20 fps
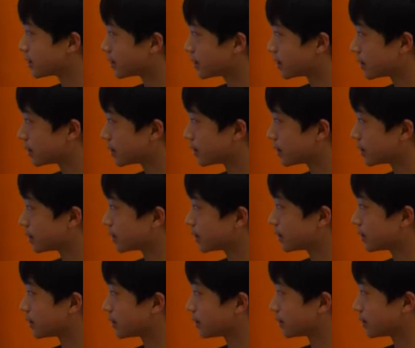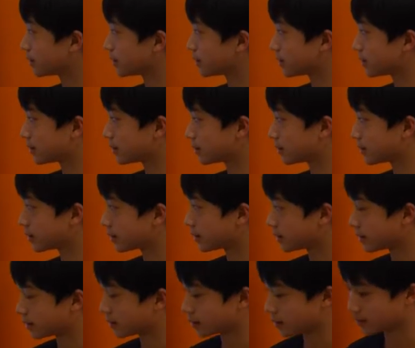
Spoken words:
Nobody speaks.